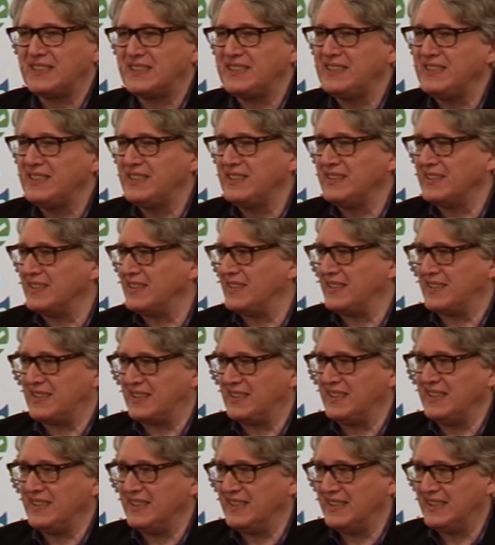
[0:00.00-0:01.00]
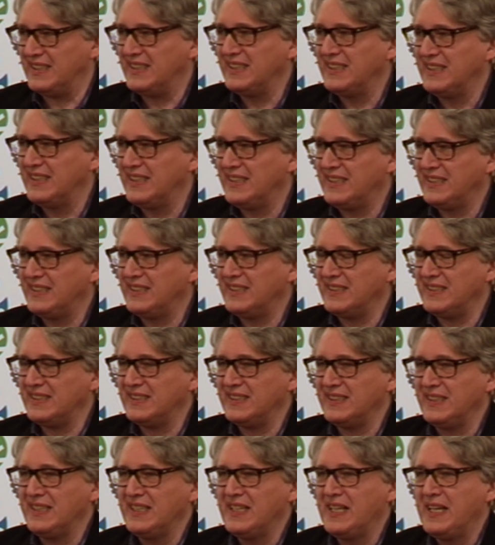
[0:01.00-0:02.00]
seriously. Yeah. Yeah?
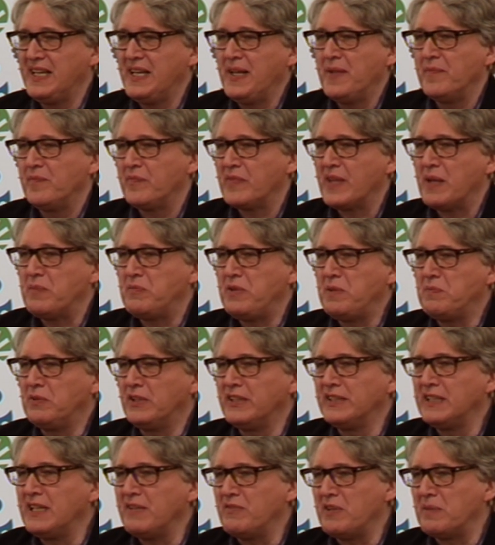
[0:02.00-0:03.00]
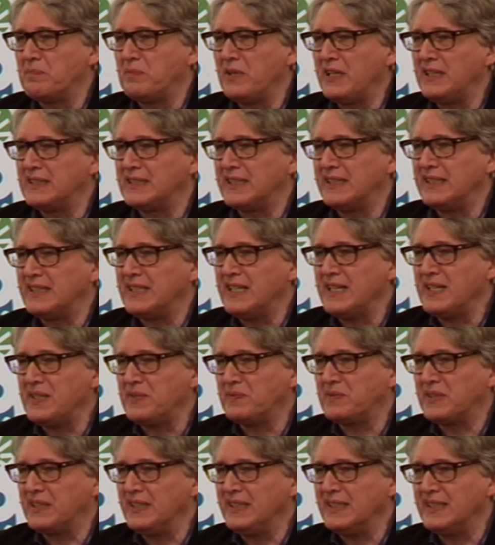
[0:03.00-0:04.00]
People never pay their
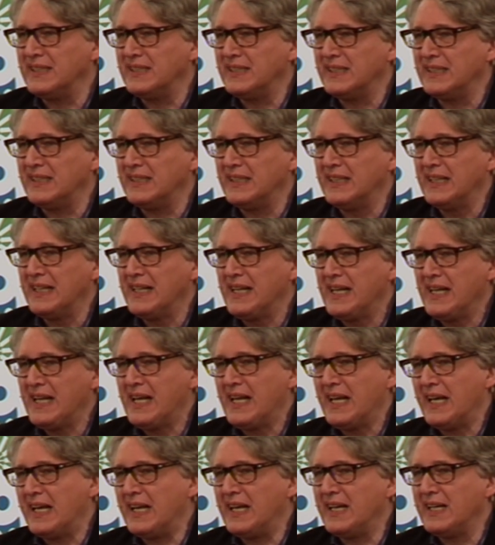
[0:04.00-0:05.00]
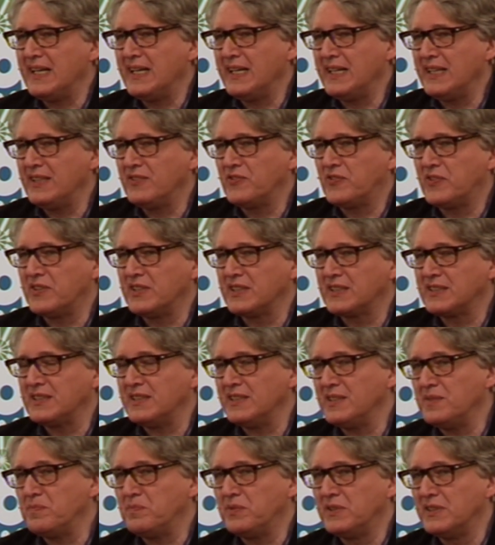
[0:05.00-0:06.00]
debt, yeah? And for
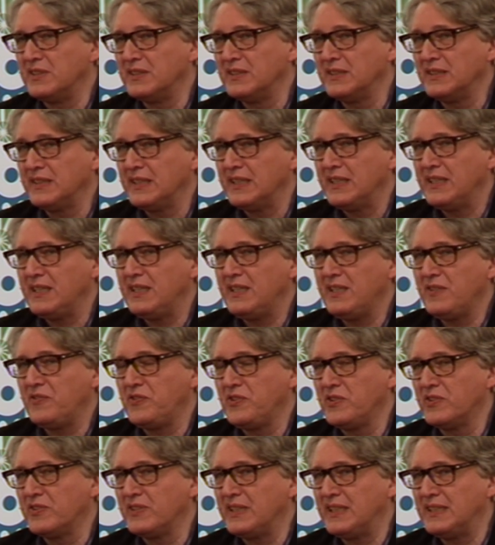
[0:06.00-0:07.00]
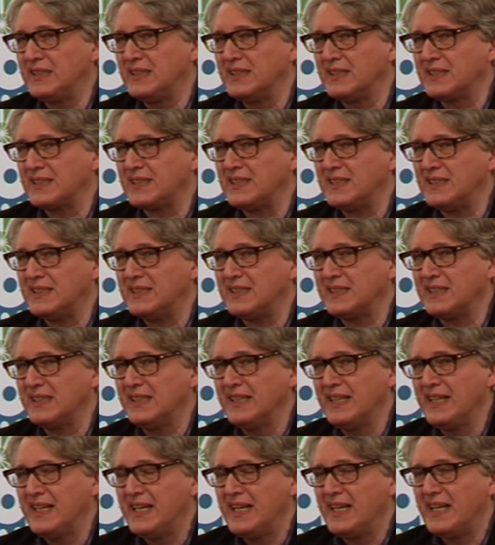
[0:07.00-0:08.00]
example, if you read the Sade
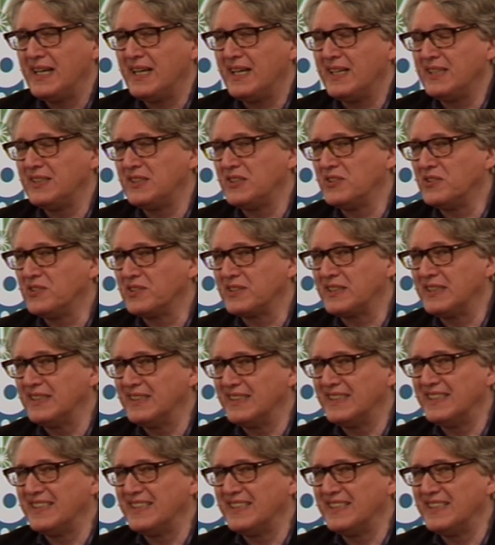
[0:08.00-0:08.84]
and not